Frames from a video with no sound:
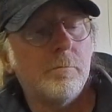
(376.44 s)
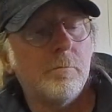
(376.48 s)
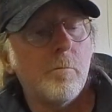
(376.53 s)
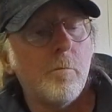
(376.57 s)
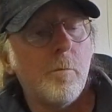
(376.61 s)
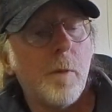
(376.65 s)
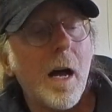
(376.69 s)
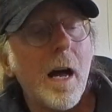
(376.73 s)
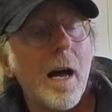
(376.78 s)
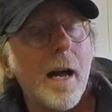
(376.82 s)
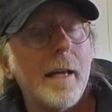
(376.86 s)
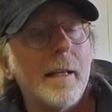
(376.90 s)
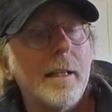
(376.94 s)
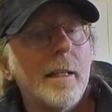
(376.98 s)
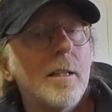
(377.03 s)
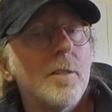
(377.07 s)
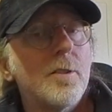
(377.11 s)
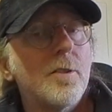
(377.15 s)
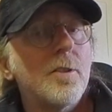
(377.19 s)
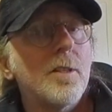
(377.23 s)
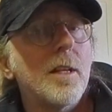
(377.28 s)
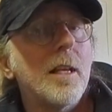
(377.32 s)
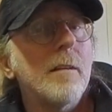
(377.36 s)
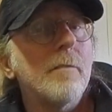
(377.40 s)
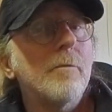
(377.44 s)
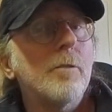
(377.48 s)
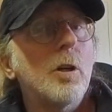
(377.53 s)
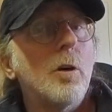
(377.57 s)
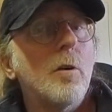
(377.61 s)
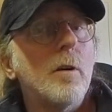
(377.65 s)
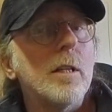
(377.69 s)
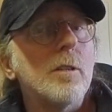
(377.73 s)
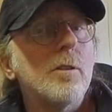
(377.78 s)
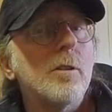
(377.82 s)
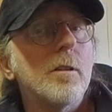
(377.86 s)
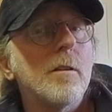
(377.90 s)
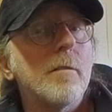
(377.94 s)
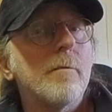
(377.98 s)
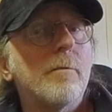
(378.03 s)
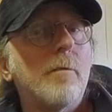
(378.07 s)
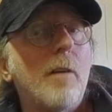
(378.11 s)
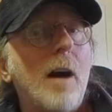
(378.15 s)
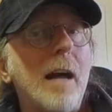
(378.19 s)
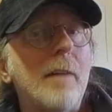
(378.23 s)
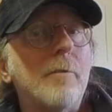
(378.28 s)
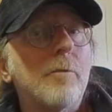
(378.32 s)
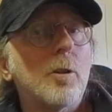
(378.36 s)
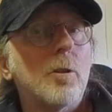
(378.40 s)
but instead of going to the
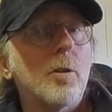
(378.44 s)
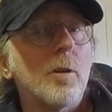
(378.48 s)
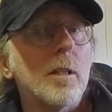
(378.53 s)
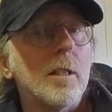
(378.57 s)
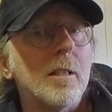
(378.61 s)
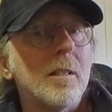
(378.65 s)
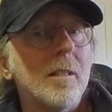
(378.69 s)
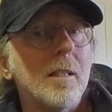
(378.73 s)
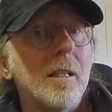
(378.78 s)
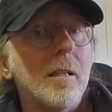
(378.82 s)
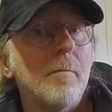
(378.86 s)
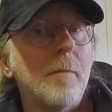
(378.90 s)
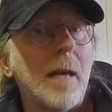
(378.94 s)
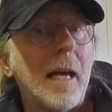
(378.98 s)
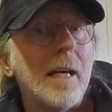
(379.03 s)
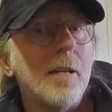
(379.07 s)
5 chord in D, I'm